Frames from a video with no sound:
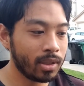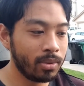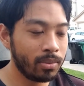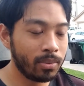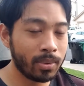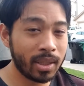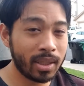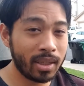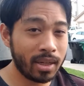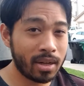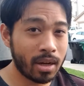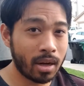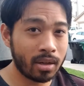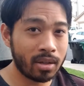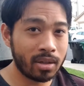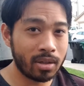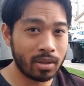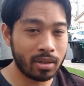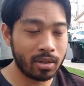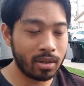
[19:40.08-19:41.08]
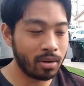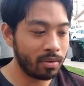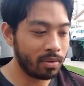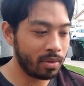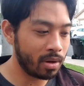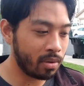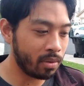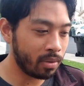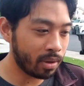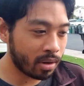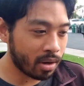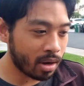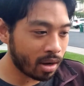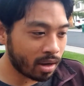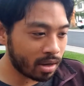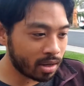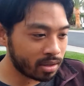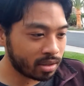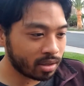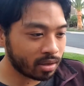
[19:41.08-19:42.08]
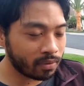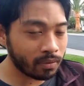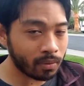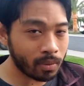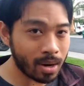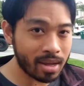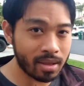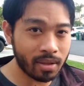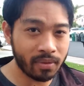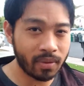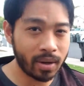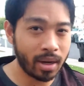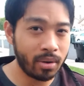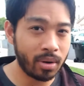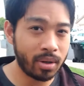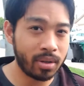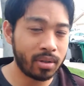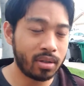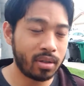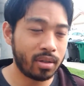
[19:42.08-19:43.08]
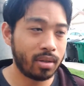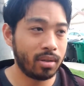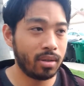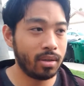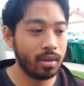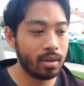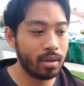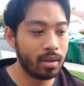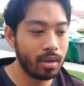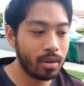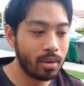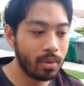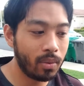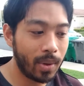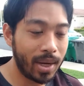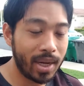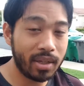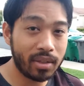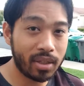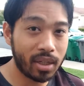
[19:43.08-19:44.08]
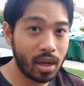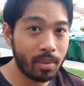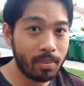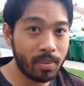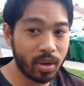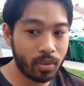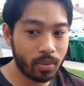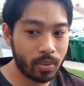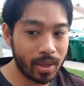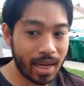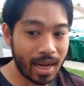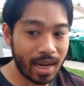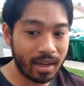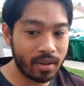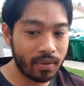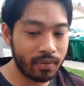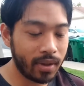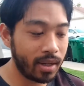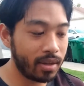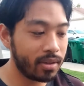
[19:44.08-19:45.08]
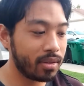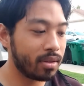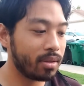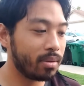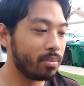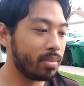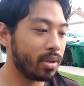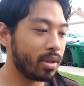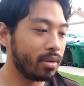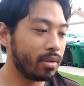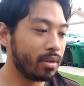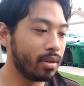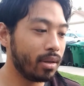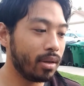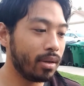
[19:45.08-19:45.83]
really doctors don't know the cause of why the virus wakes up and reactivates, but